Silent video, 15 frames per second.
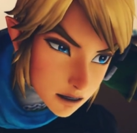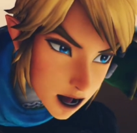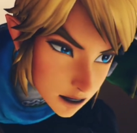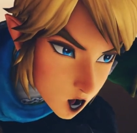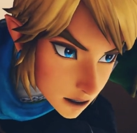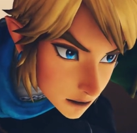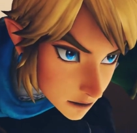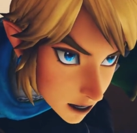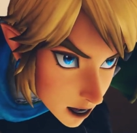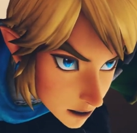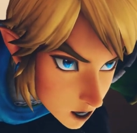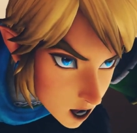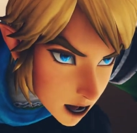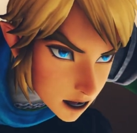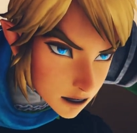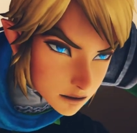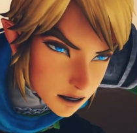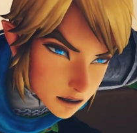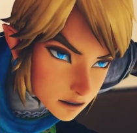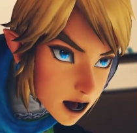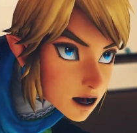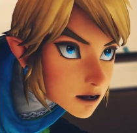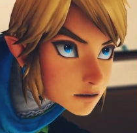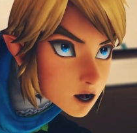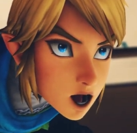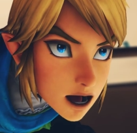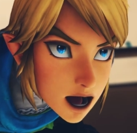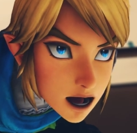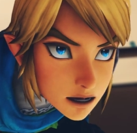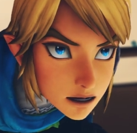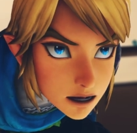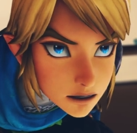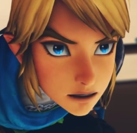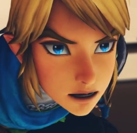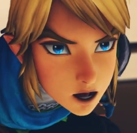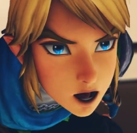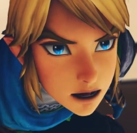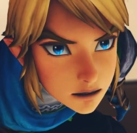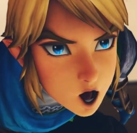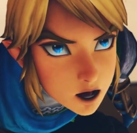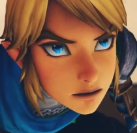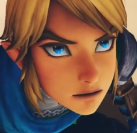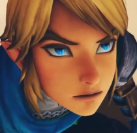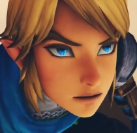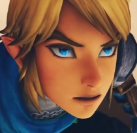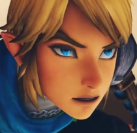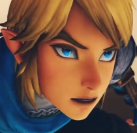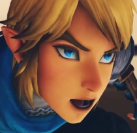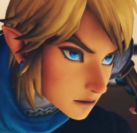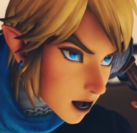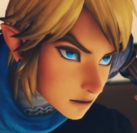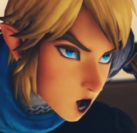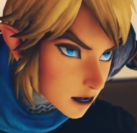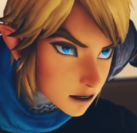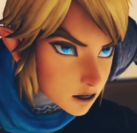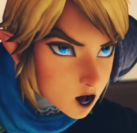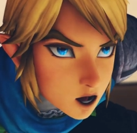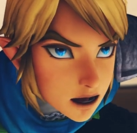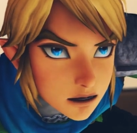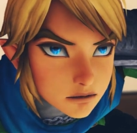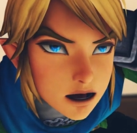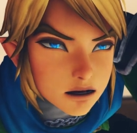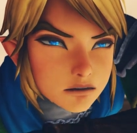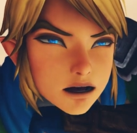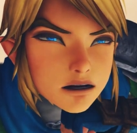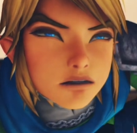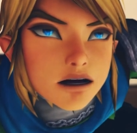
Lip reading: I'm going to find whatever desperate actress gave you a voice, and I'm going to go in an electric